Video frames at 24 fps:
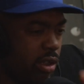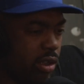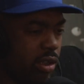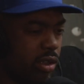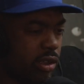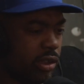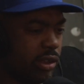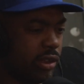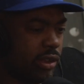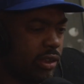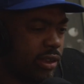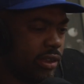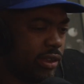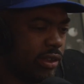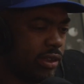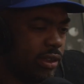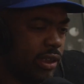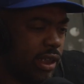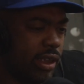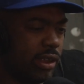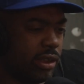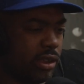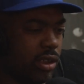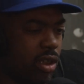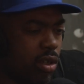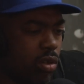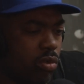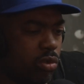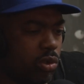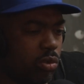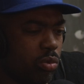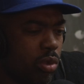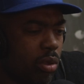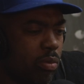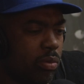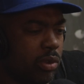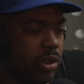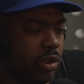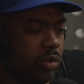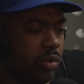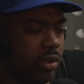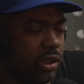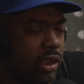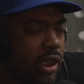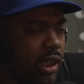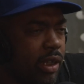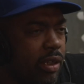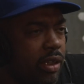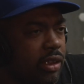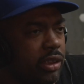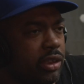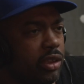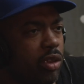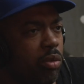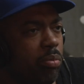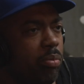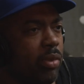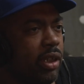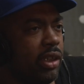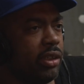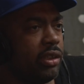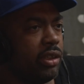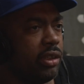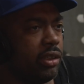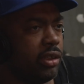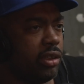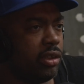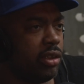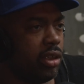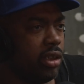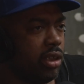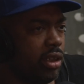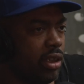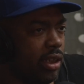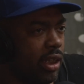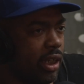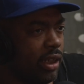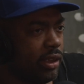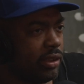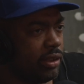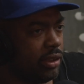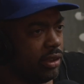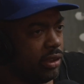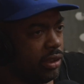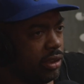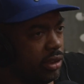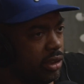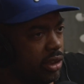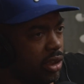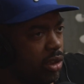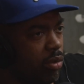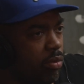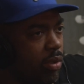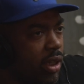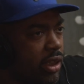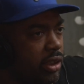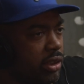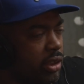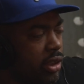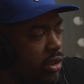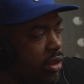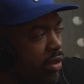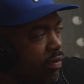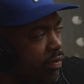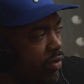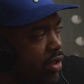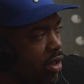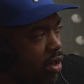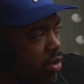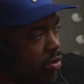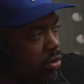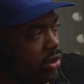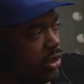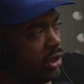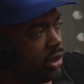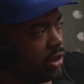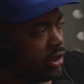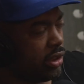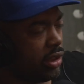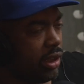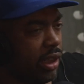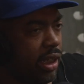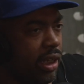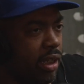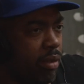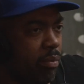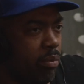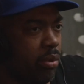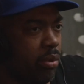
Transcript: of your success, Coach, what would you say is your message to the next generation of coaches and